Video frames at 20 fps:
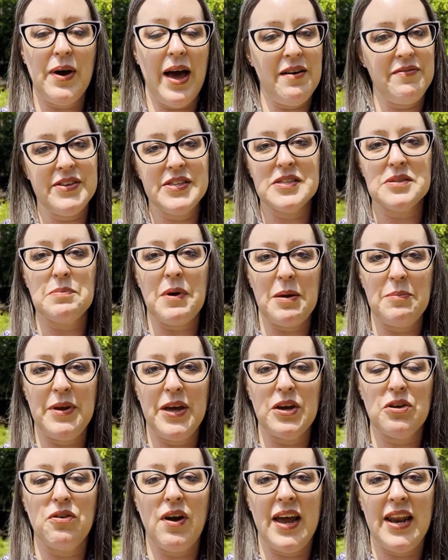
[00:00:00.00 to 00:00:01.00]
Evans might be
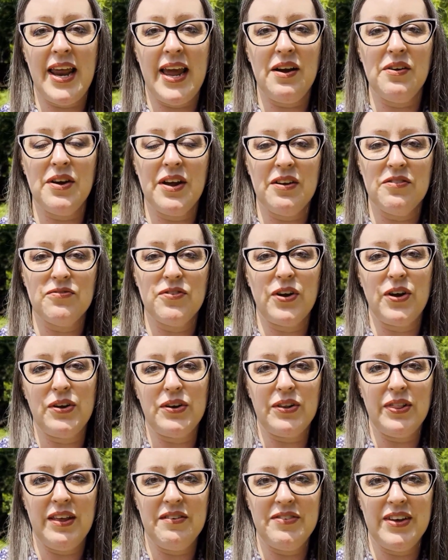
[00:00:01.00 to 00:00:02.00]
a great area for you
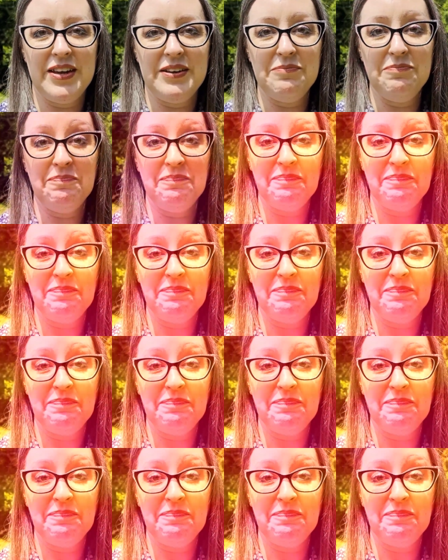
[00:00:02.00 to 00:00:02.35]
to live in.